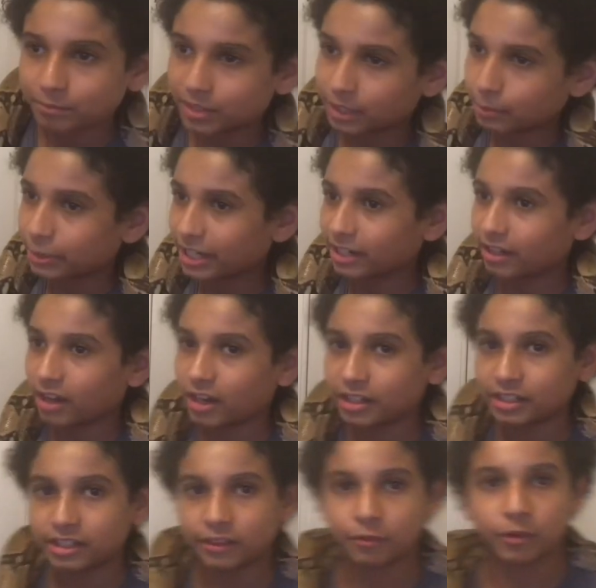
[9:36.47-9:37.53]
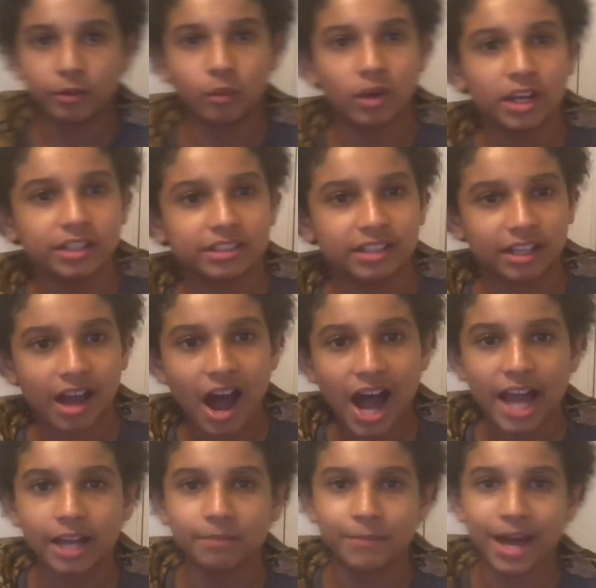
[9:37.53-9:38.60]
depending on different ones. The
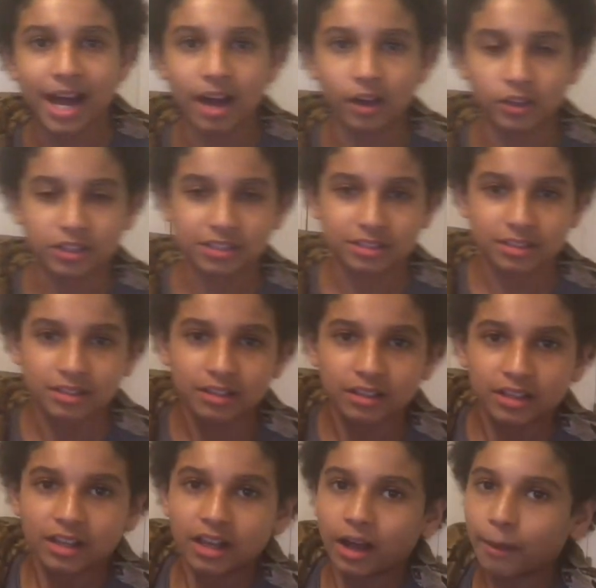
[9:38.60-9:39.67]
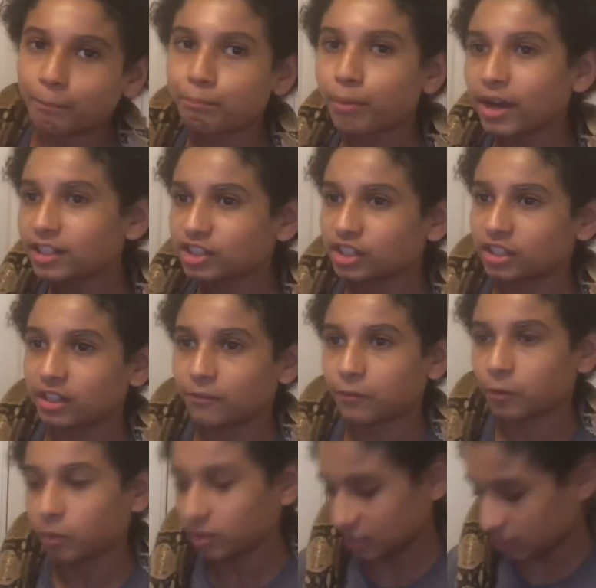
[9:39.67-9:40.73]
cottonmouths, a bunch of different